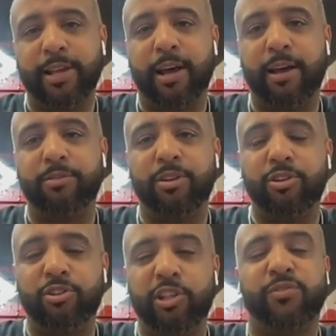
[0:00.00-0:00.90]
uh,
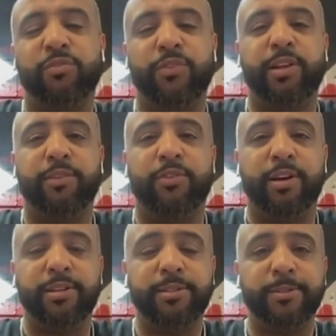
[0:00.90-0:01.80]
just fulfilling
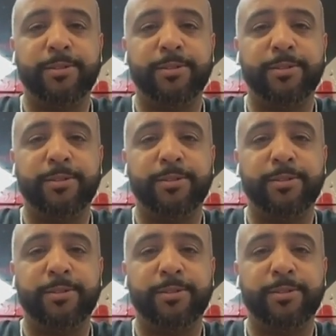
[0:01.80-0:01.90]
for us.